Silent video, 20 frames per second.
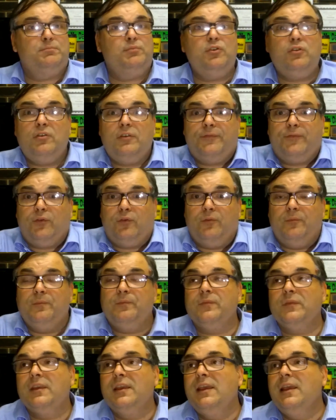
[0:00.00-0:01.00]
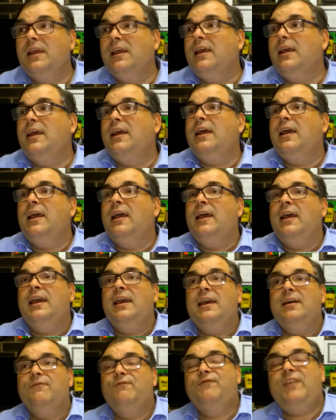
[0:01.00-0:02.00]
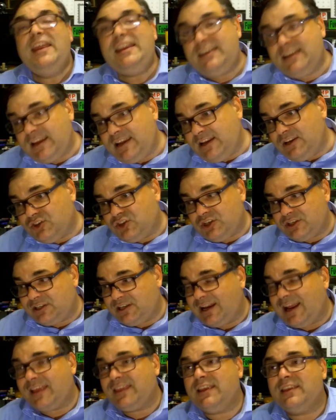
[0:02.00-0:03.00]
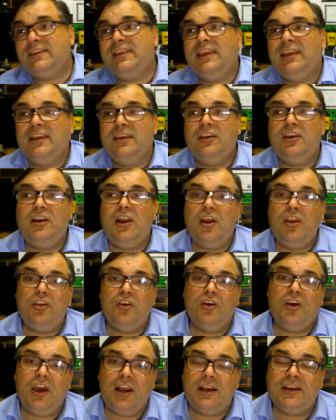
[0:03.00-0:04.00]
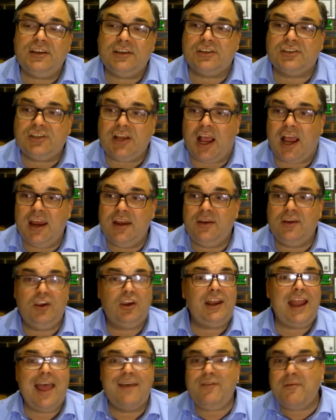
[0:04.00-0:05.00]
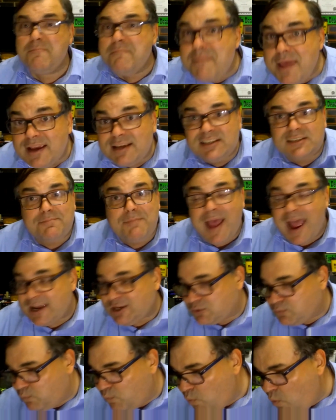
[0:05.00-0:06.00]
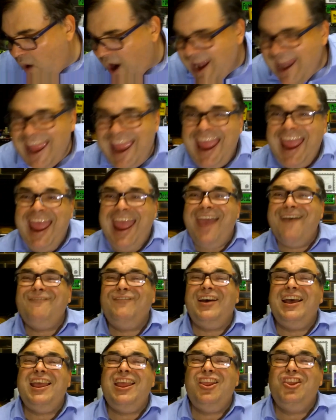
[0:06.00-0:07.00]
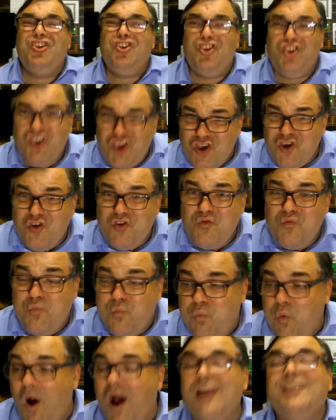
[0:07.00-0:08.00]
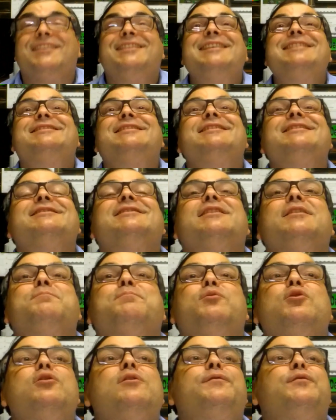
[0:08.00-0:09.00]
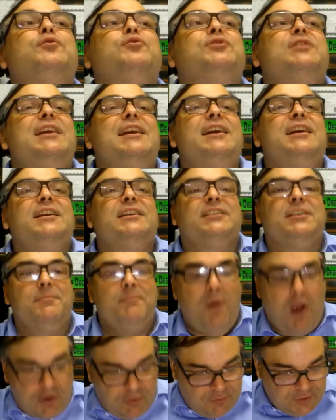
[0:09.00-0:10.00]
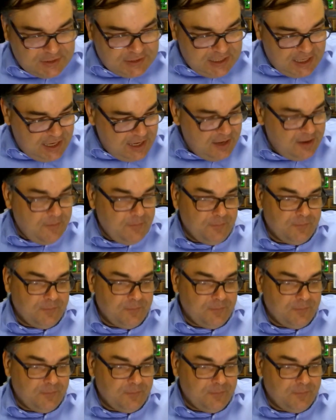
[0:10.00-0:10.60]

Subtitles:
Beautiful. Vintage is another thing. You know, you got to decide. You can have a mix match, whatever you want. This is the beautiful thing in a democracy.